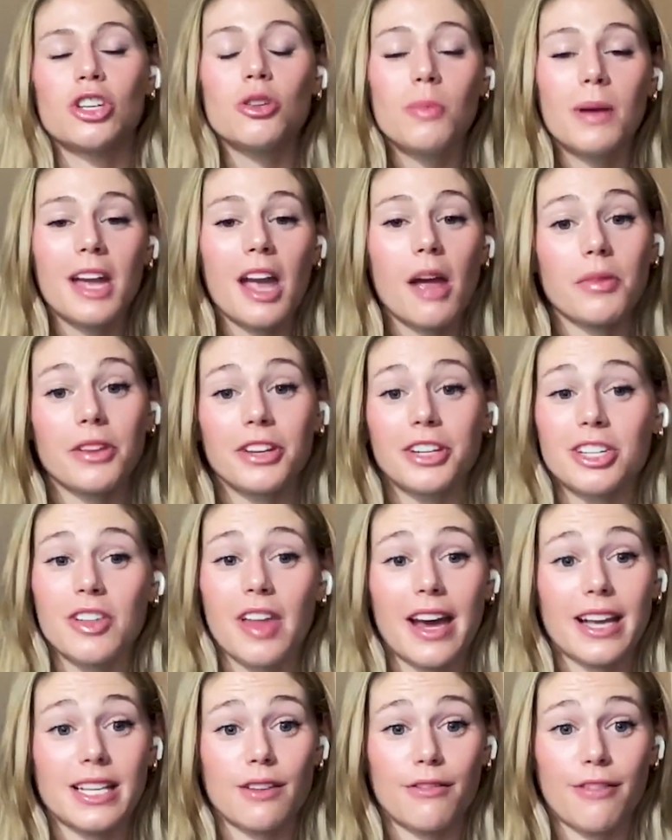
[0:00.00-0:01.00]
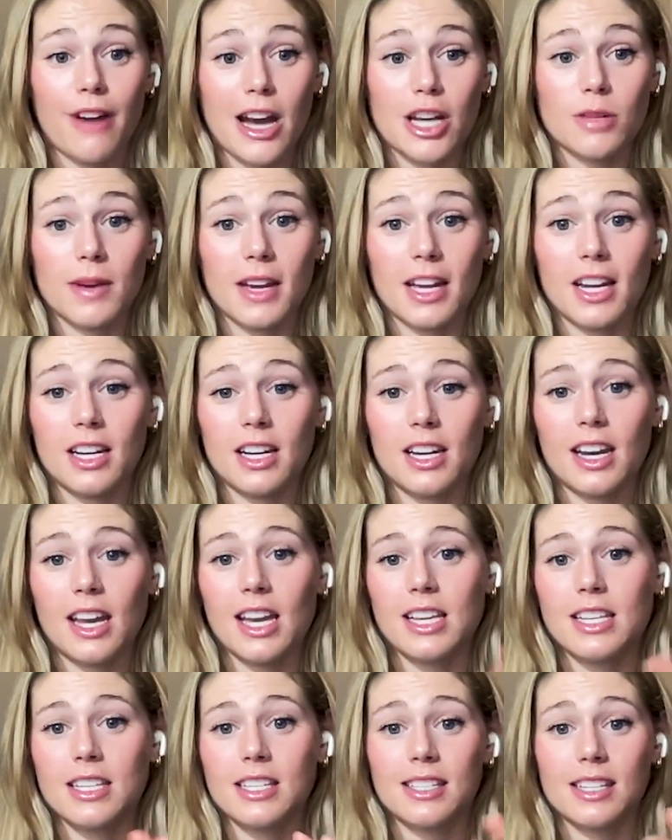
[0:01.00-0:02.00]
being able to do that as a freshman
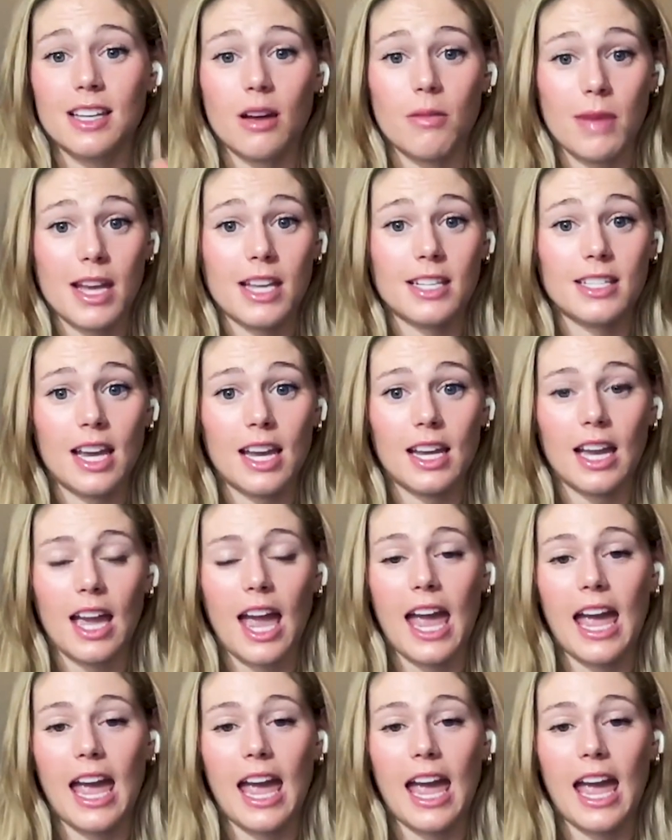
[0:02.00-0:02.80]
is amazing.